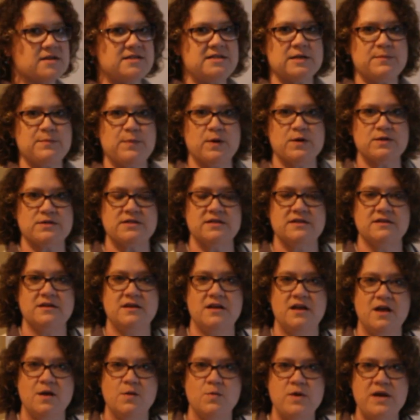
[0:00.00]
a stick
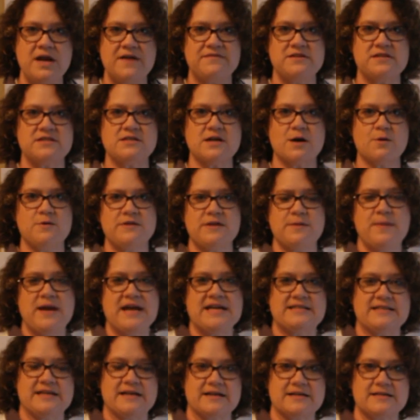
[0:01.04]
person, we have to start with the
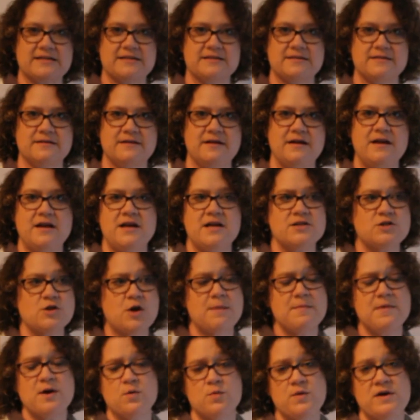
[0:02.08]
basics. So,
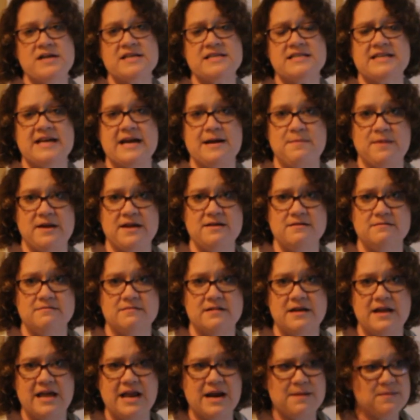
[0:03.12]
I'm going to read a statement
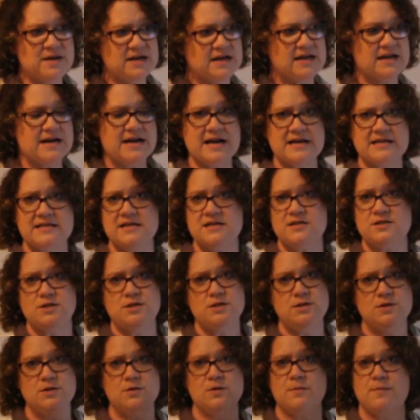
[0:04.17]
and I'm going to connect it
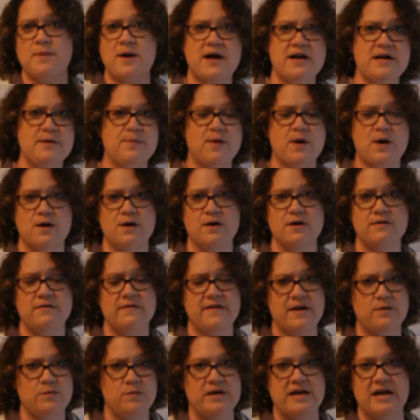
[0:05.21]
to a body part
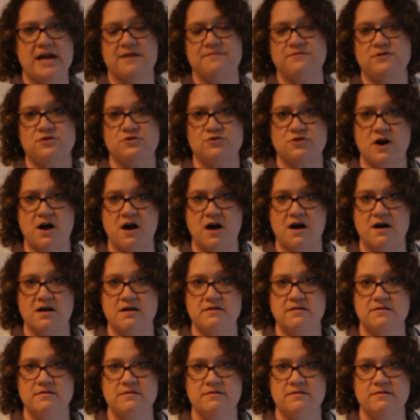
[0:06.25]
that we have to draw.